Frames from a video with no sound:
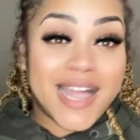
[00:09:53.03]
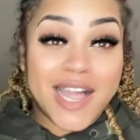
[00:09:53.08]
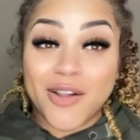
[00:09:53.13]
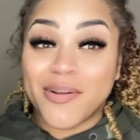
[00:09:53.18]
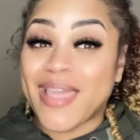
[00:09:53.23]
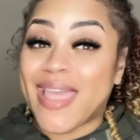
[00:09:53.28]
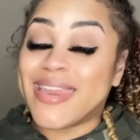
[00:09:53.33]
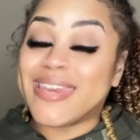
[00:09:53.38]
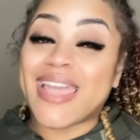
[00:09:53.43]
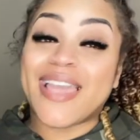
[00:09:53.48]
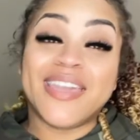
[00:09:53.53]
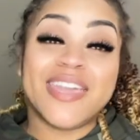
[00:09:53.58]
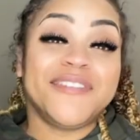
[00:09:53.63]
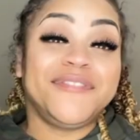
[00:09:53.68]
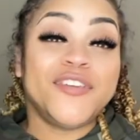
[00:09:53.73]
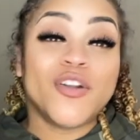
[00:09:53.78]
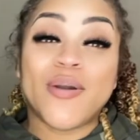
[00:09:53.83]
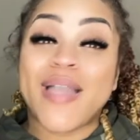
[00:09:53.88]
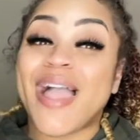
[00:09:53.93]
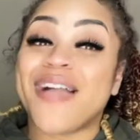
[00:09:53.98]
Okay, now if
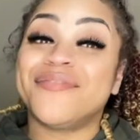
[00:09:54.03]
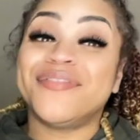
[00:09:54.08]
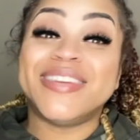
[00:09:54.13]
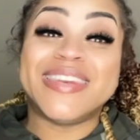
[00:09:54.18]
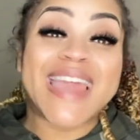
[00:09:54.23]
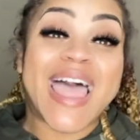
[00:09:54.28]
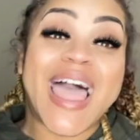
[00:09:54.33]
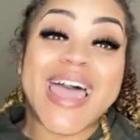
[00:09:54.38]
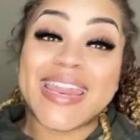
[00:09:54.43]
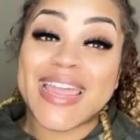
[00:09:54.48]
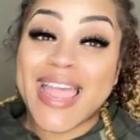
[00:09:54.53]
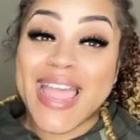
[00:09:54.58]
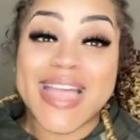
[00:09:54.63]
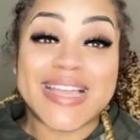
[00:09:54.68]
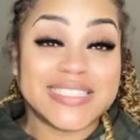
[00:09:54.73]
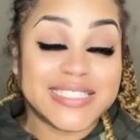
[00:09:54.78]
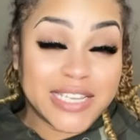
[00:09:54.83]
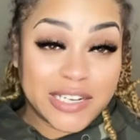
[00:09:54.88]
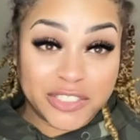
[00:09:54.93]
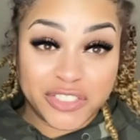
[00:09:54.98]
you have not
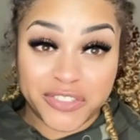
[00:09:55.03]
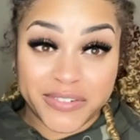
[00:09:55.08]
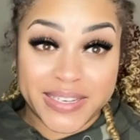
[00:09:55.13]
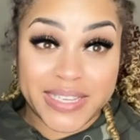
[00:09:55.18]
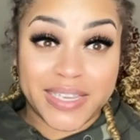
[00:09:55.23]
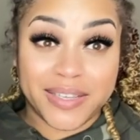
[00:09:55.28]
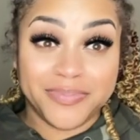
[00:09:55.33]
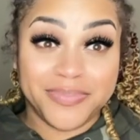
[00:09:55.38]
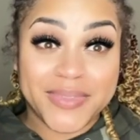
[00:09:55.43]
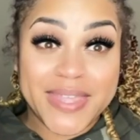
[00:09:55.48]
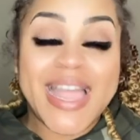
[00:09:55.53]
had surgery